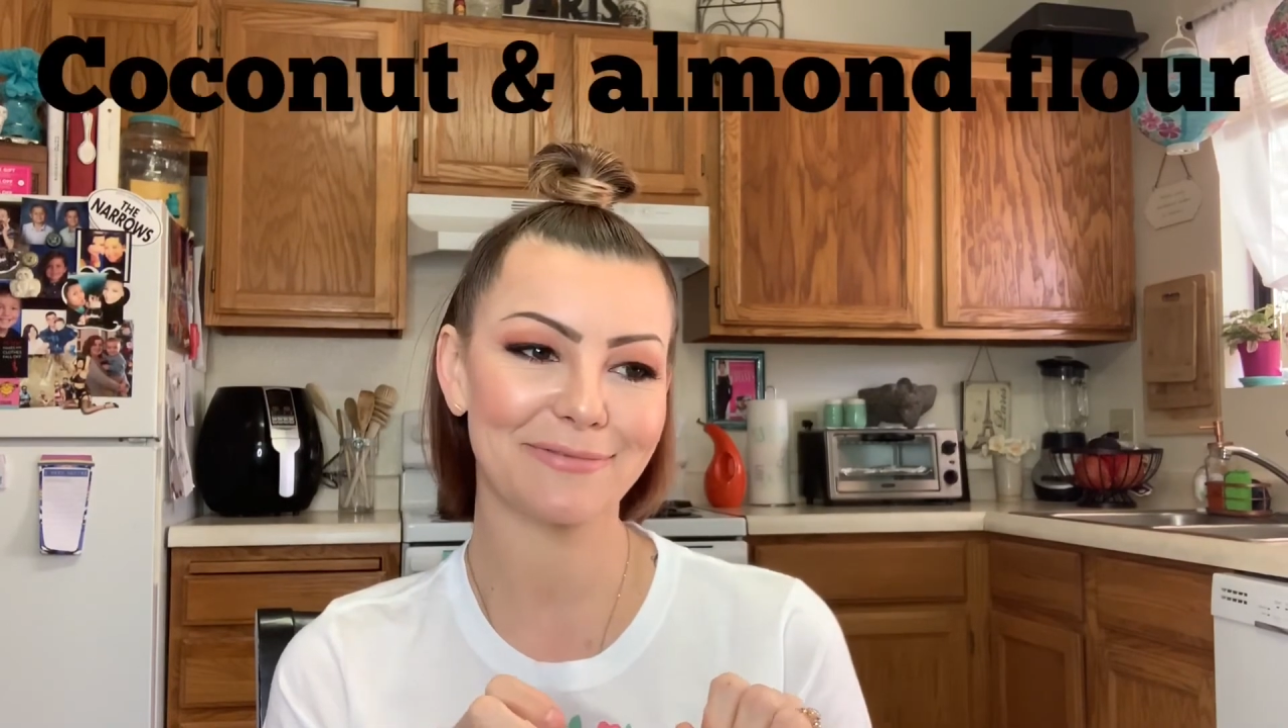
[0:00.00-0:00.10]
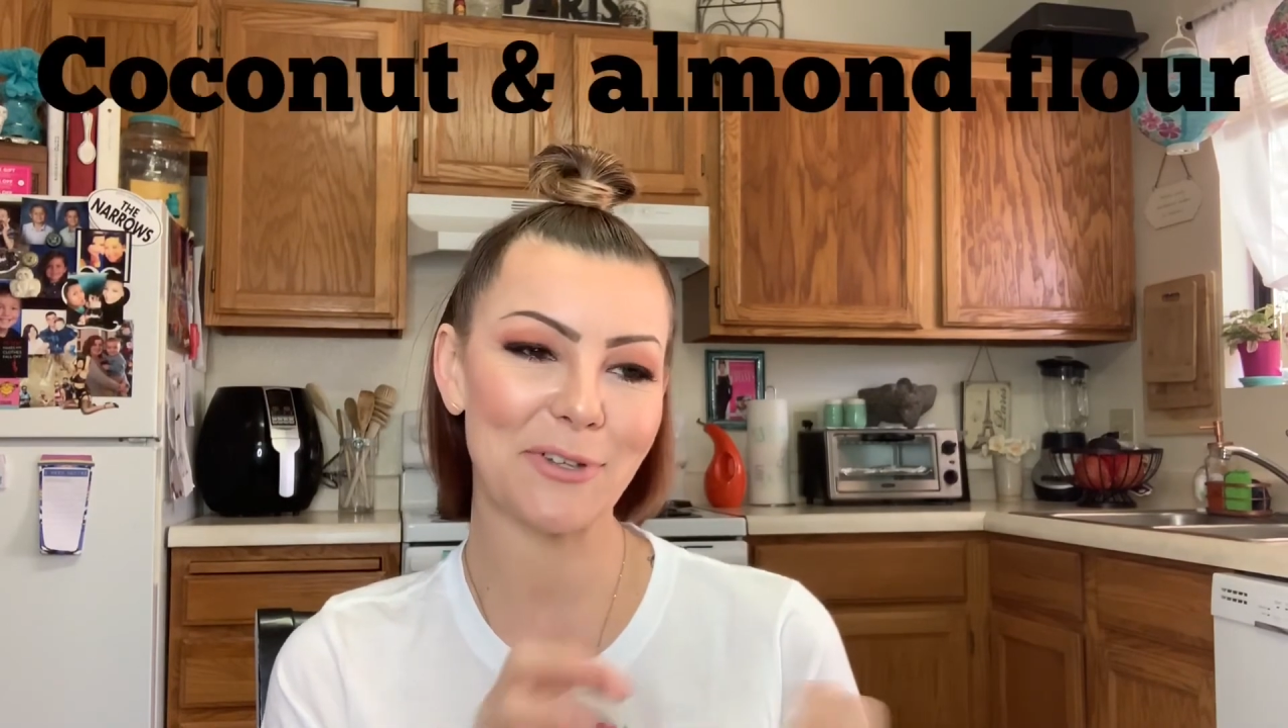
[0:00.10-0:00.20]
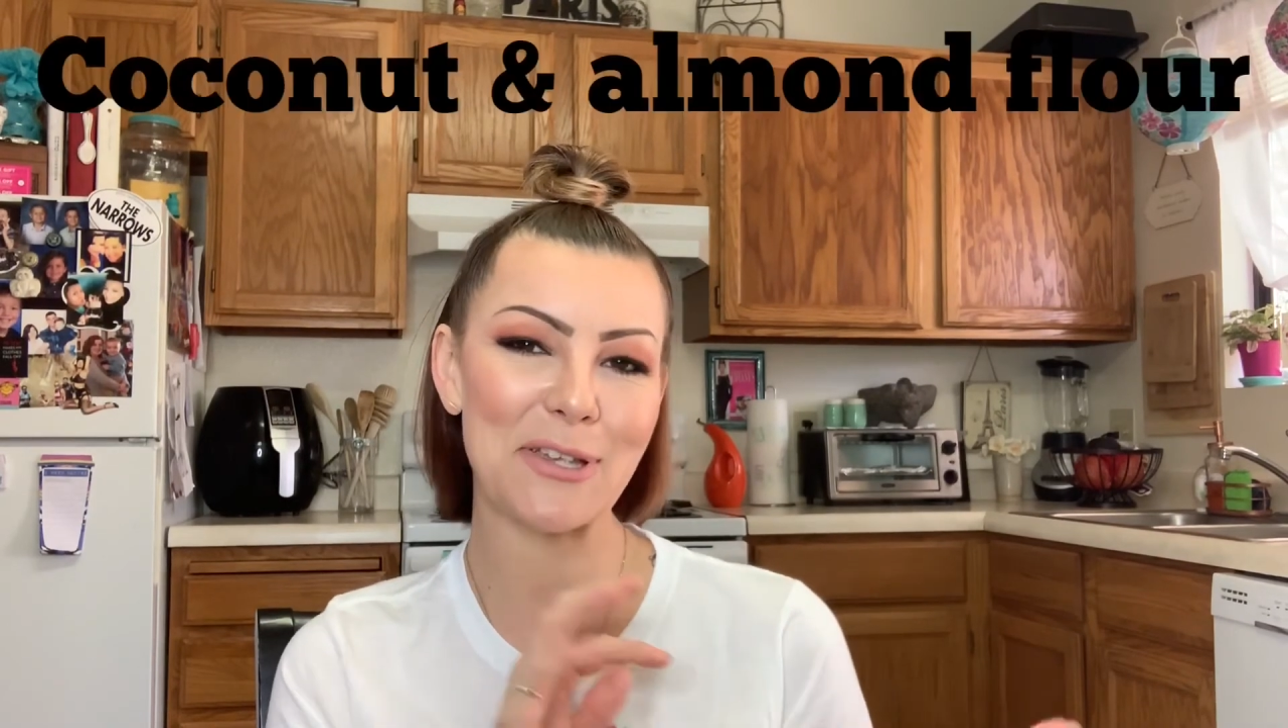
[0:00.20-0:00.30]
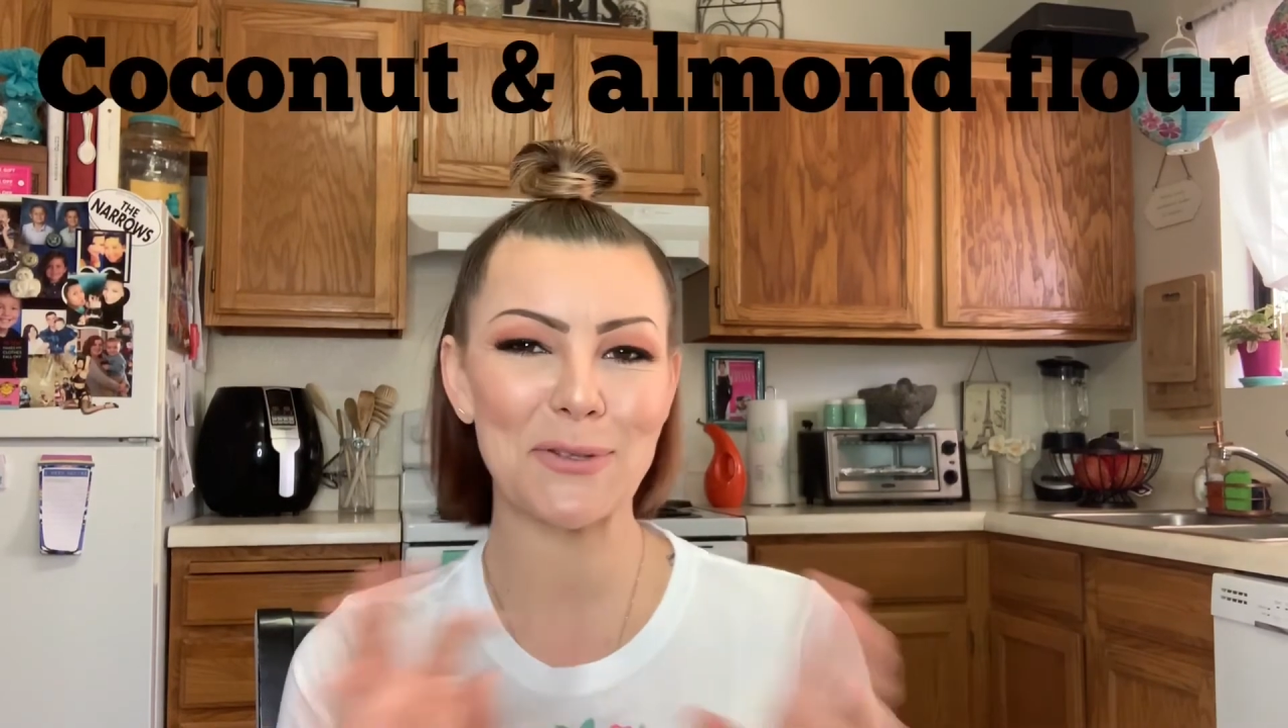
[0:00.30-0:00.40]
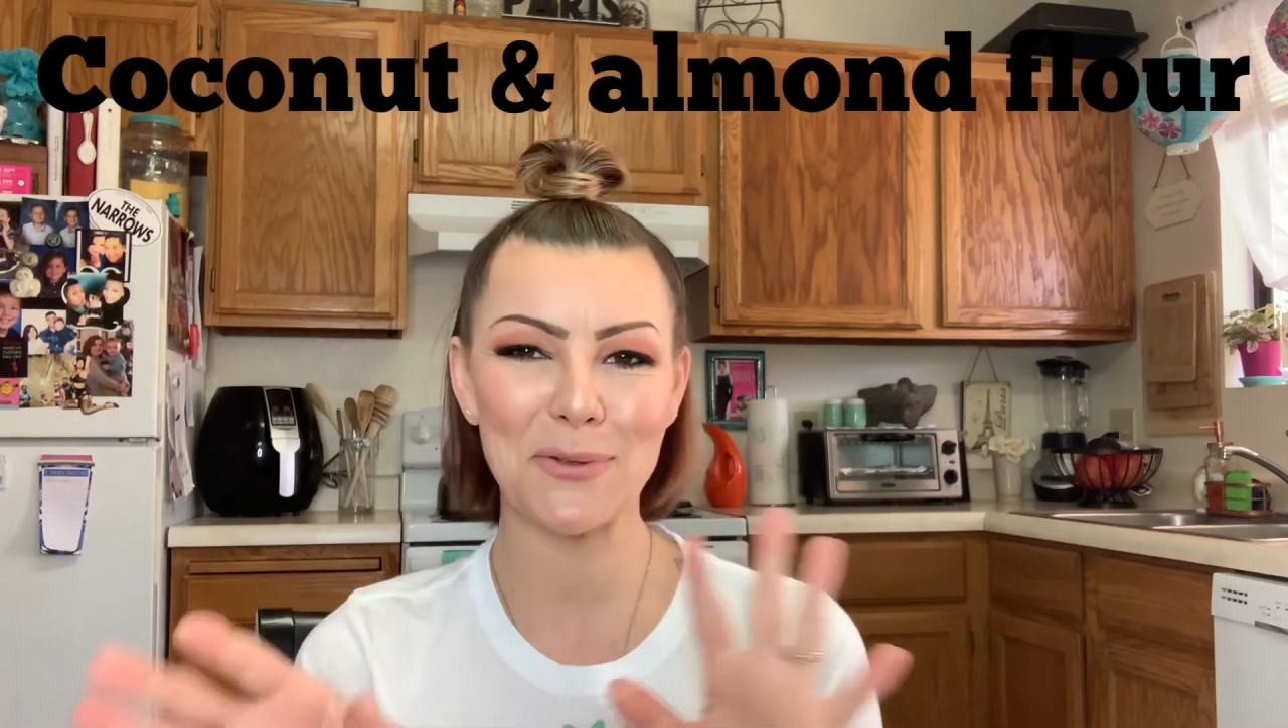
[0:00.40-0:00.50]

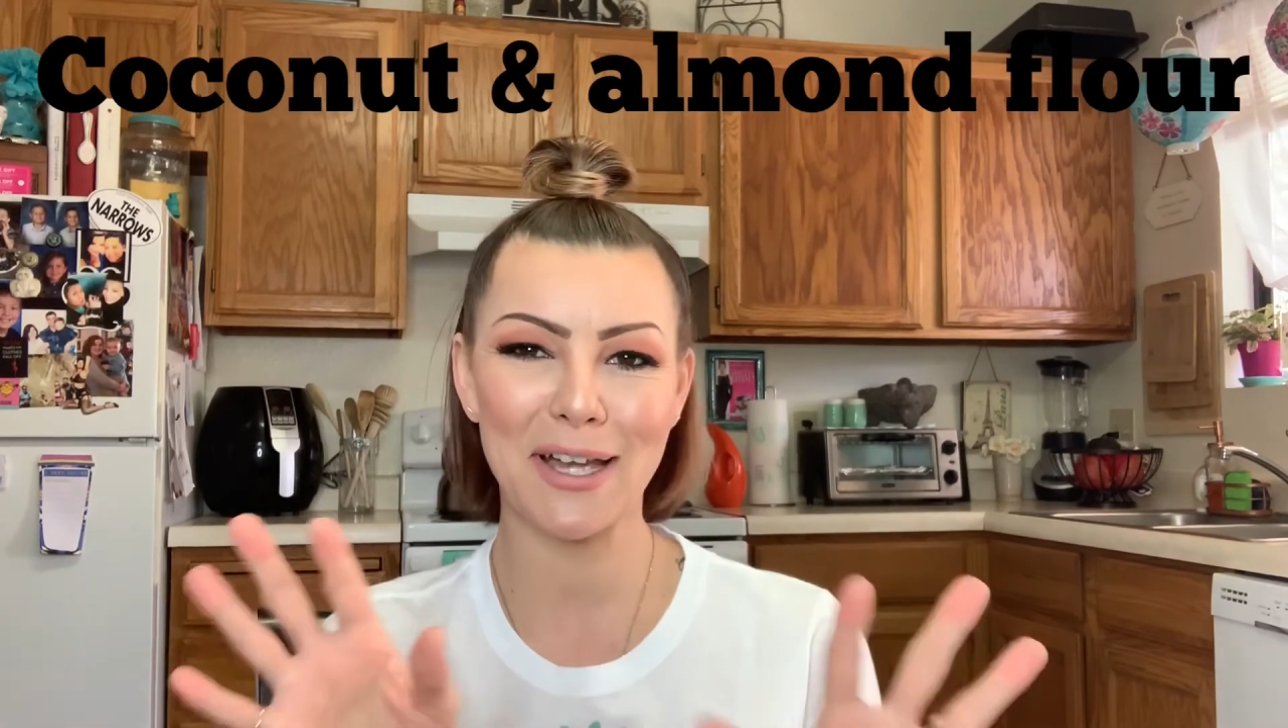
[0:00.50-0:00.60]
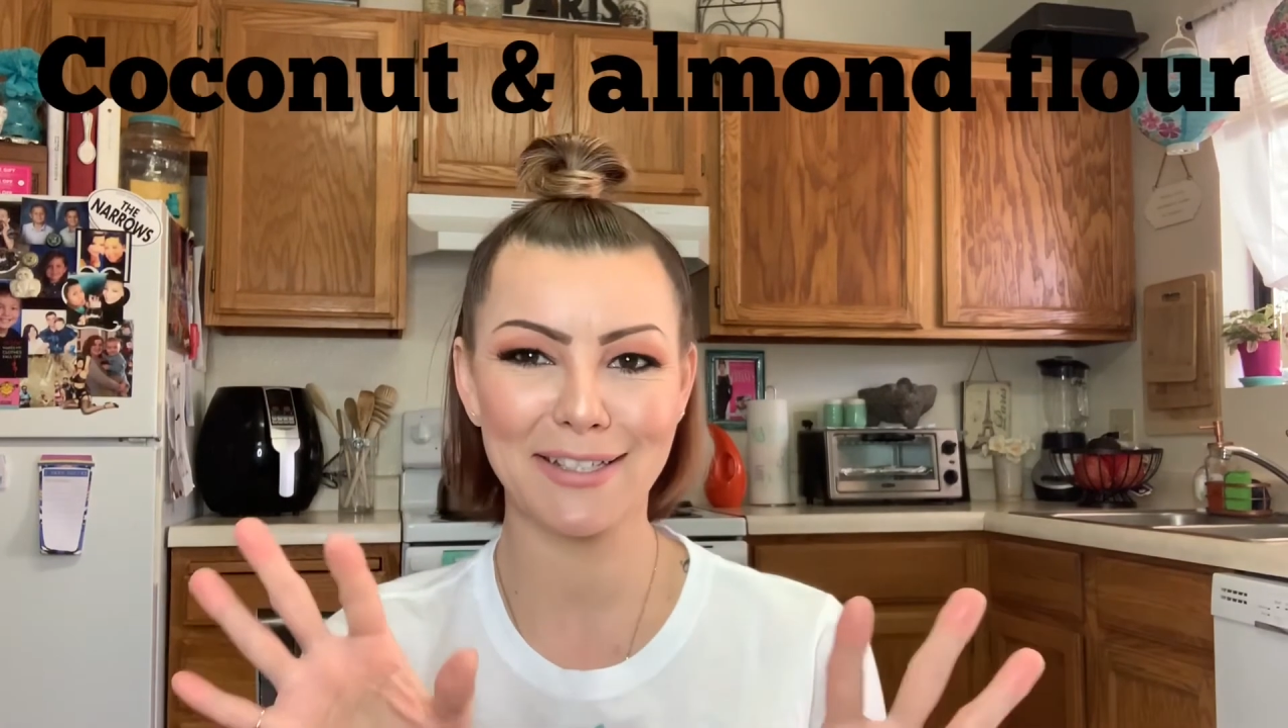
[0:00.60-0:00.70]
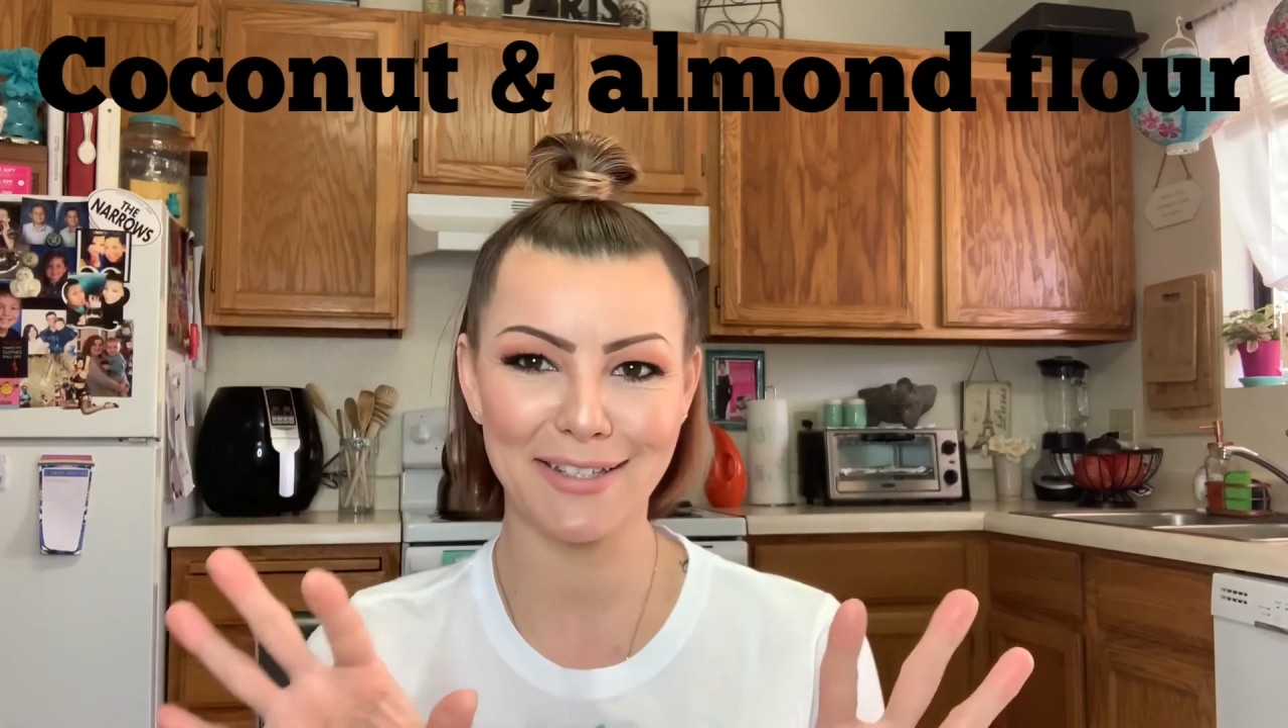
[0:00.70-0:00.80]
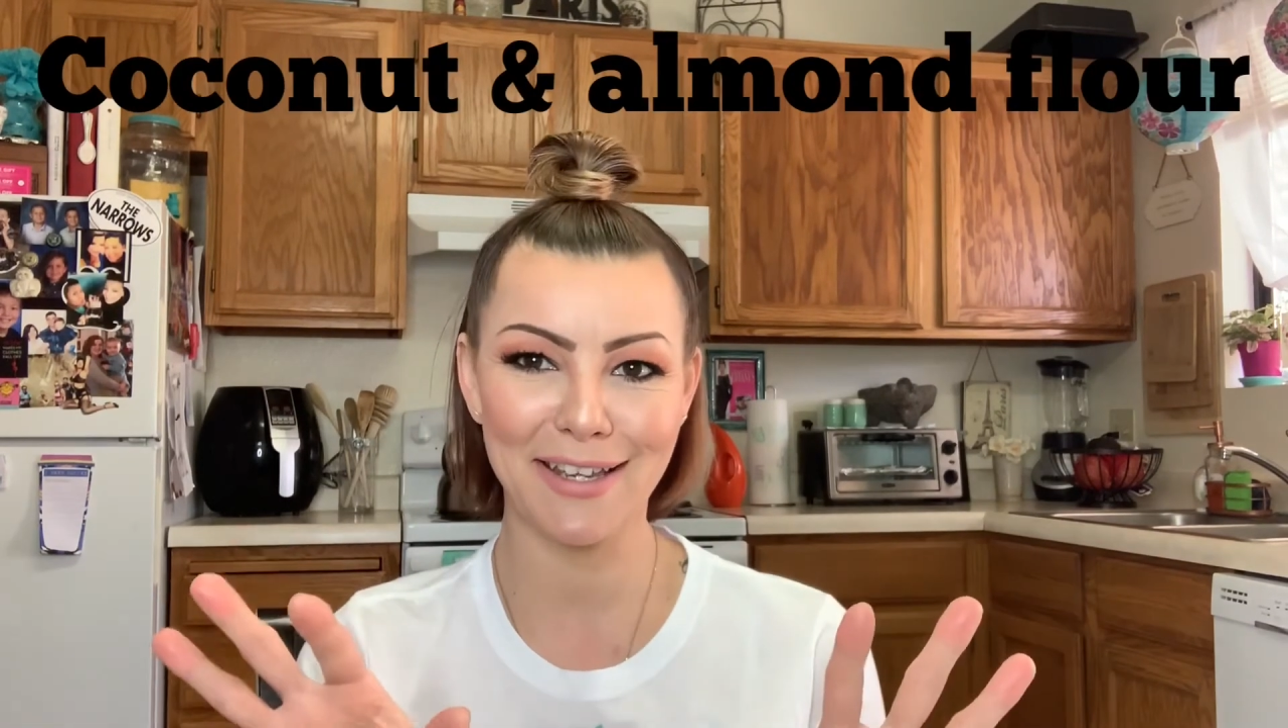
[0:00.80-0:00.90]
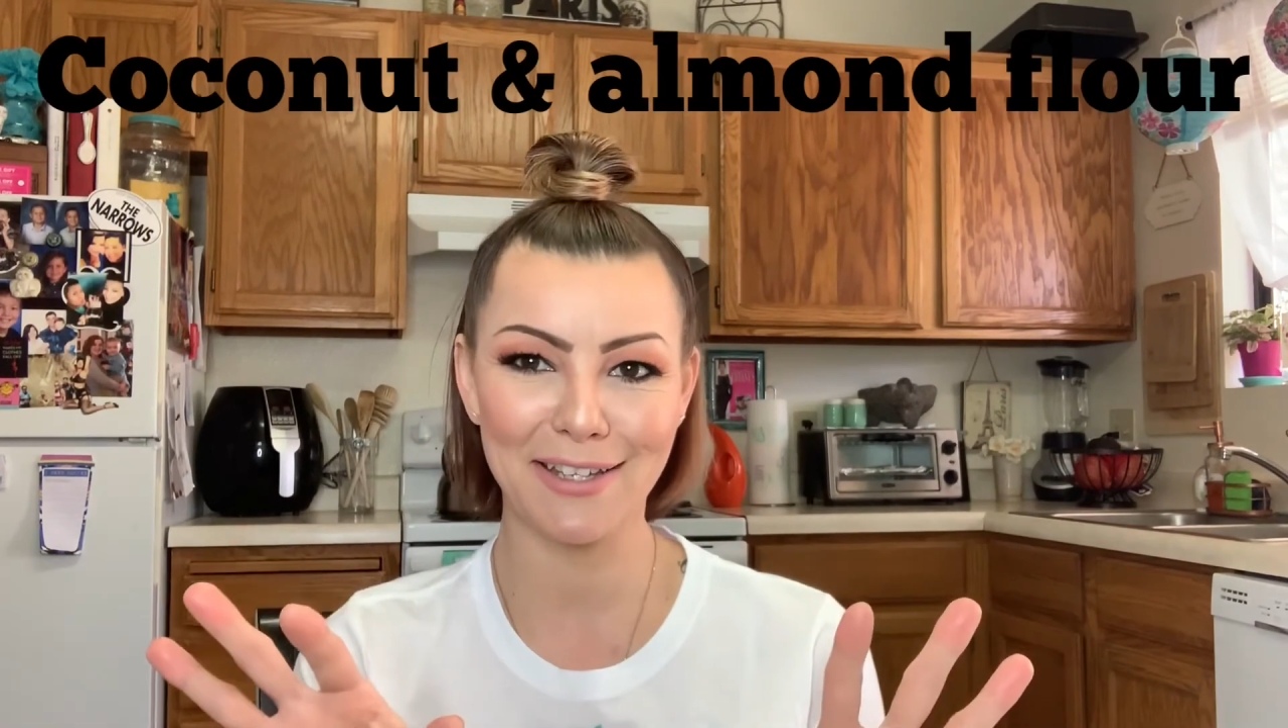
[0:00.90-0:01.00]
Okay, so
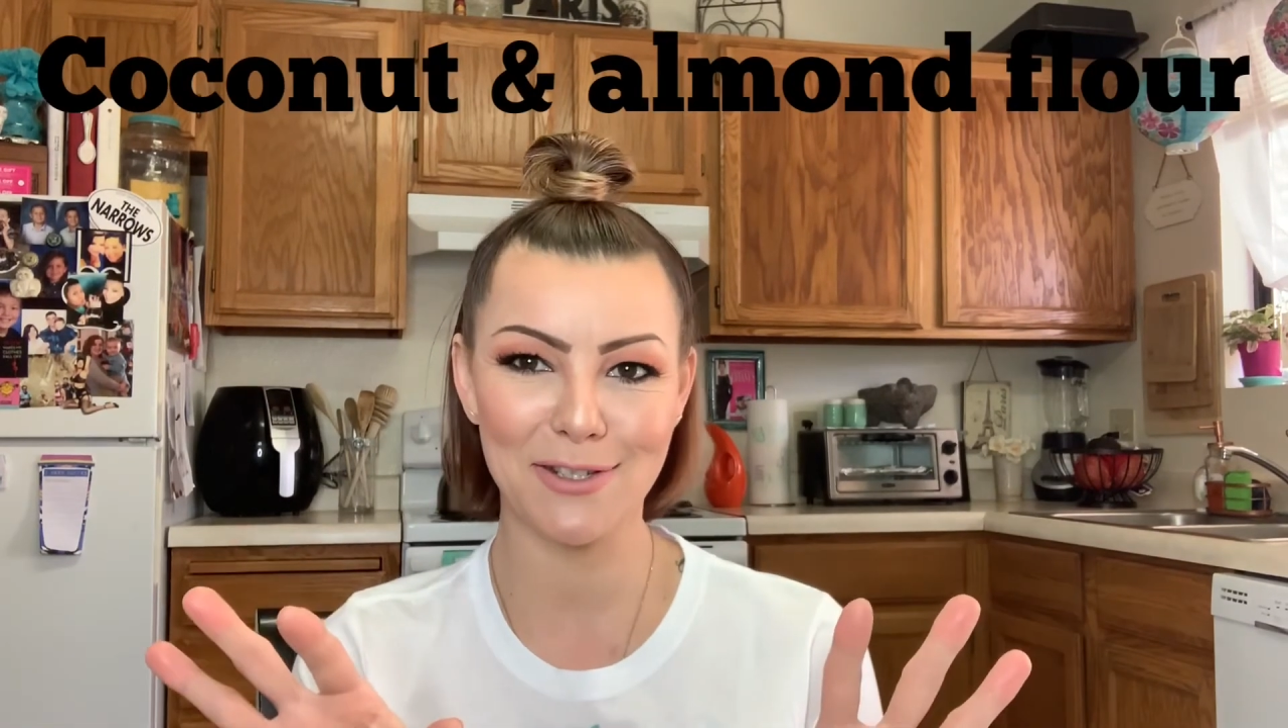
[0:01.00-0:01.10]
that's like